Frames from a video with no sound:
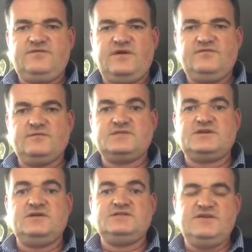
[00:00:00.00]
find from a
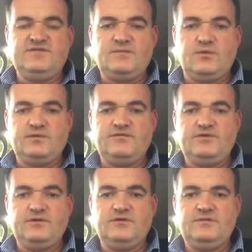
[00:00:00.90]
scientific point of
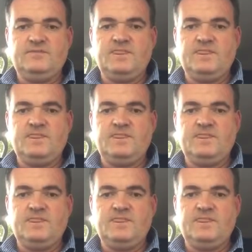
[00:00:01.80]
view,